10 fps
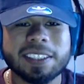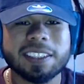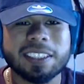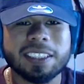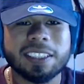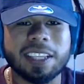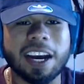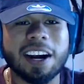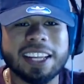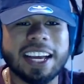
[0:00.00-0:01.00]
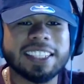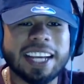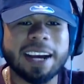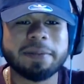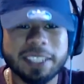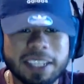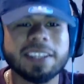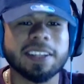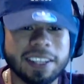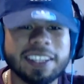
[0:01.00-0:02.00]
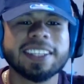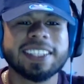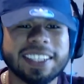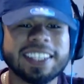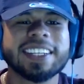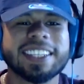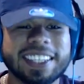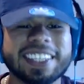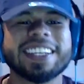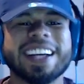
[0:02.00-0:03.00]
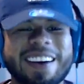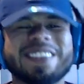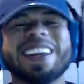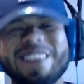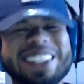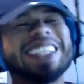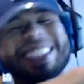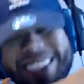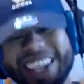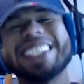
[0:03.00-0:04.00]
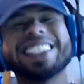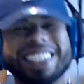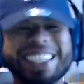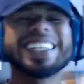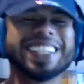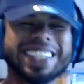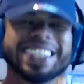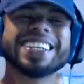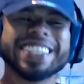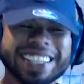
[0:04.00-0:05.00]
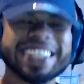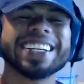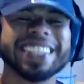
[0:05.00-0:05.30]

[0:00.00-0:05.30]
up. Like a hundred thousand times. I put that bitch on the scratch. I put that bitch on the scratch. Pockets they stuff with the